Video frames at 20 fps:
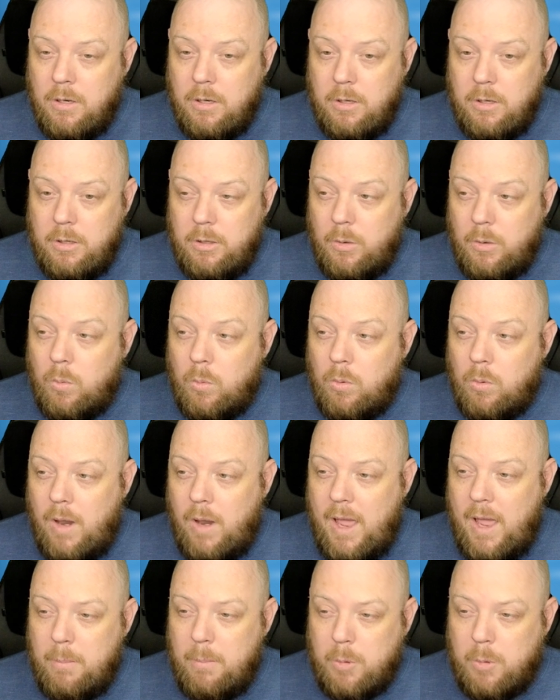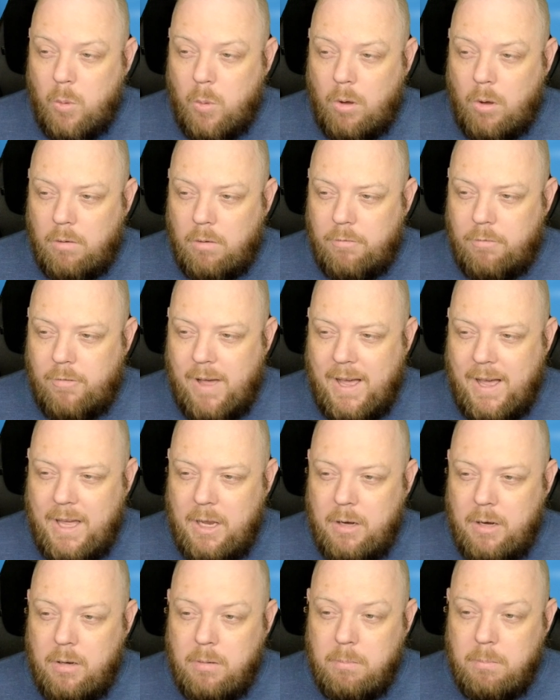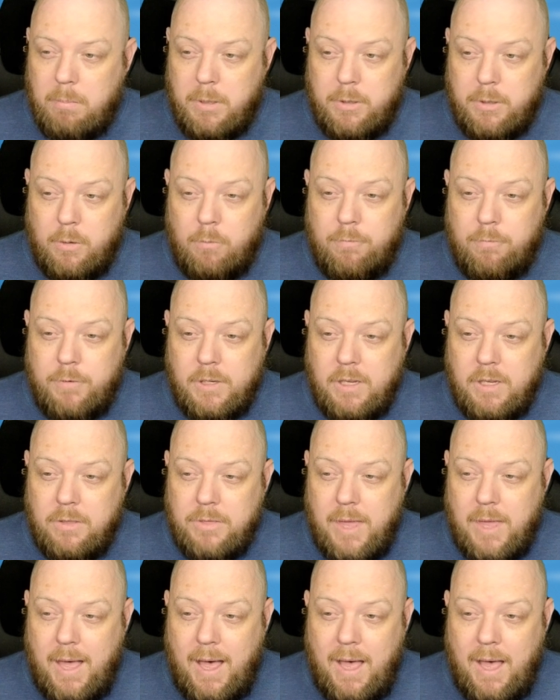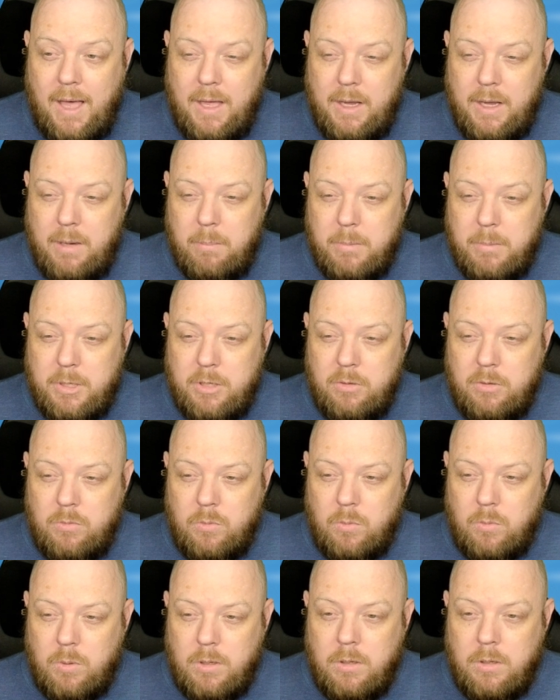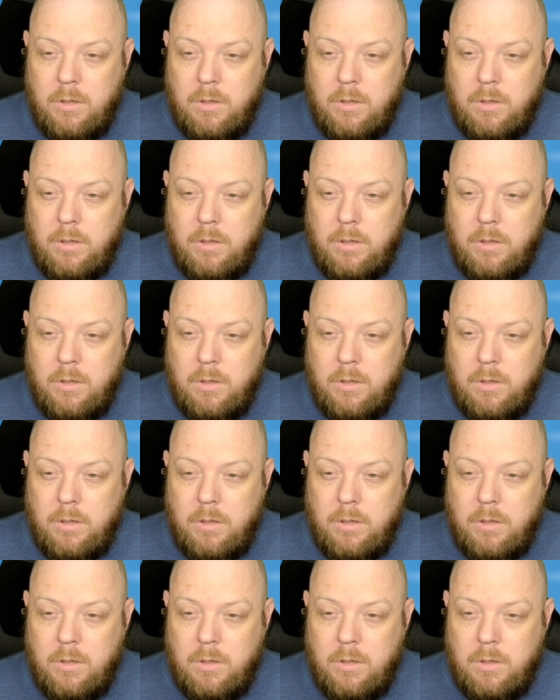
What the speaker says: You're Lamb qualified, but don't forget that I am too.